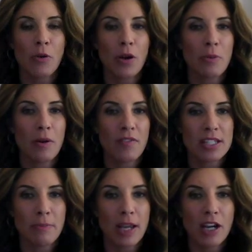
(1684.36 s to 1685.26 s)
I'll go to Muffins
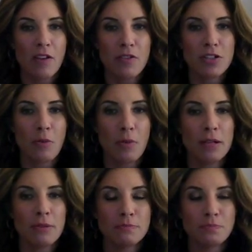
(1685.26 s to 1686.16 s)
and Makeovers, and we